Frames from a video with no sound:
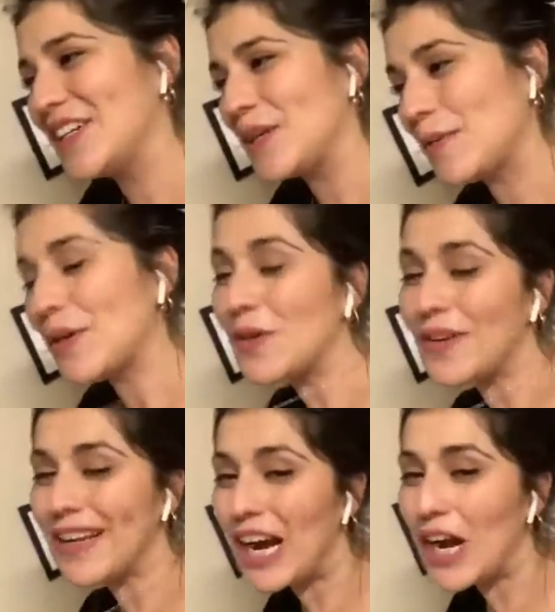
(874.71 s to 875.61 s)
I've been
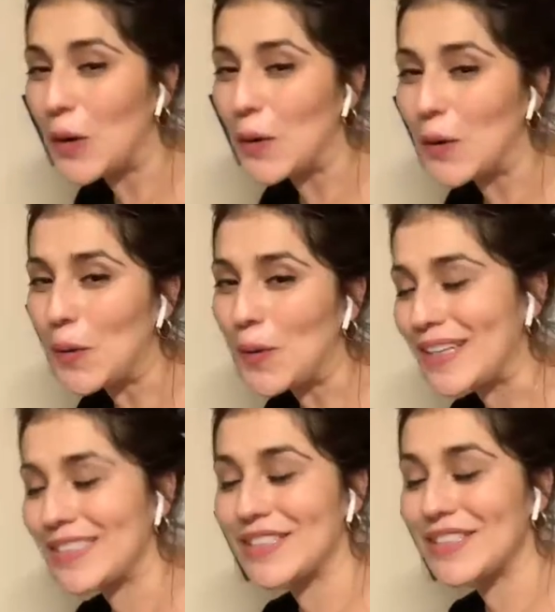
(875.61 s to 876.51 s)
going out
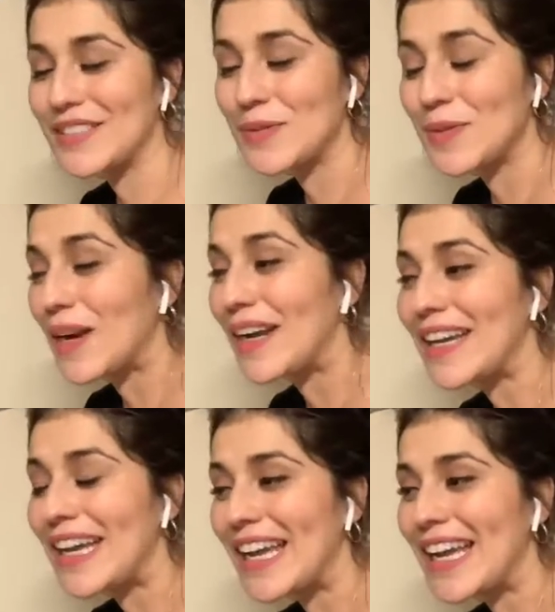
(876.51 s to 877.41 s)
and just
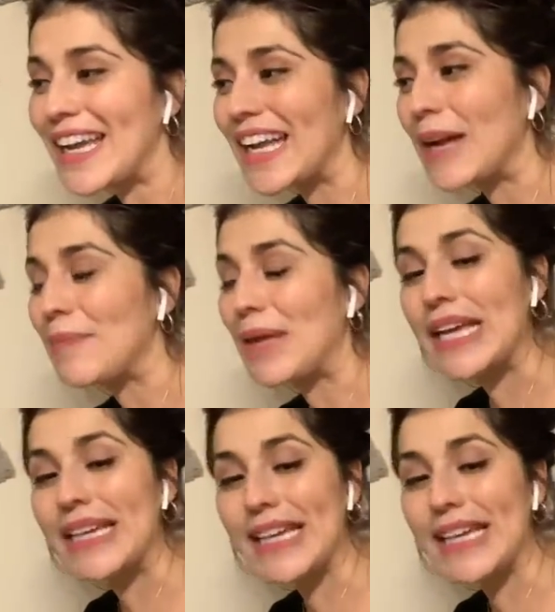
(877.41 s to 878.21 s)
running and being in